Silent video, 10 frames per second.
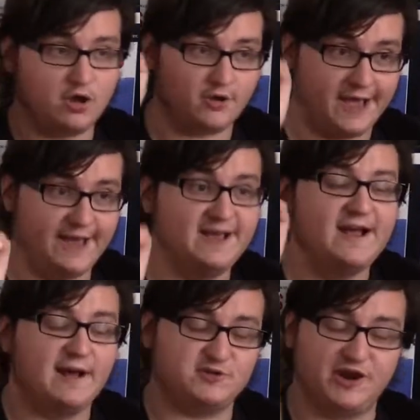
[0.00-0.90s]
okay?
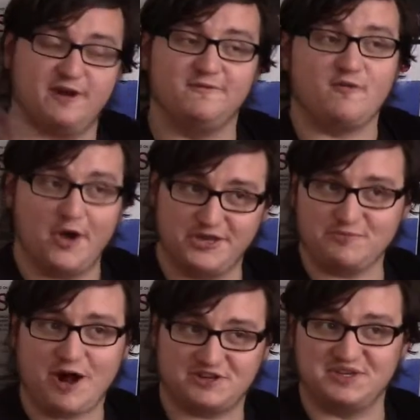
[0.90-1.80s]
I'm trying to avoid
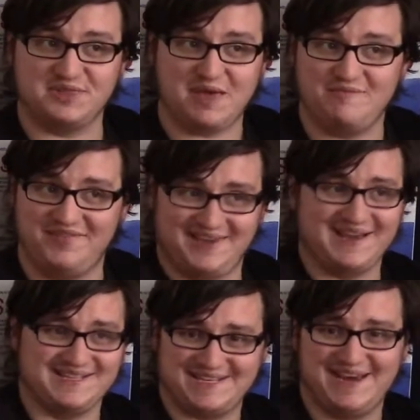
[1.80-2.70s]
watching them
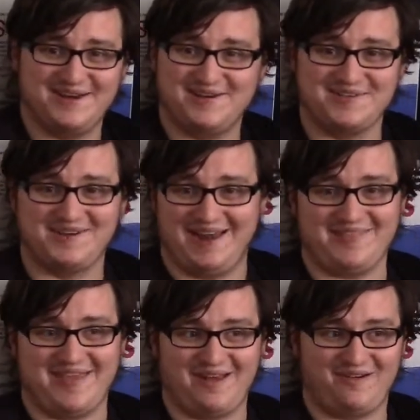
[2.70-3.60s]
because I know they're
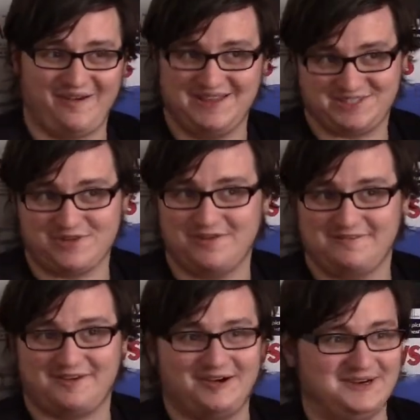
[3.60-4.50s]
not that great, so
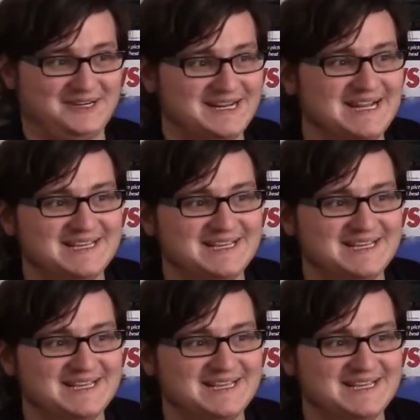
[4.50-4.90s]
I've heard.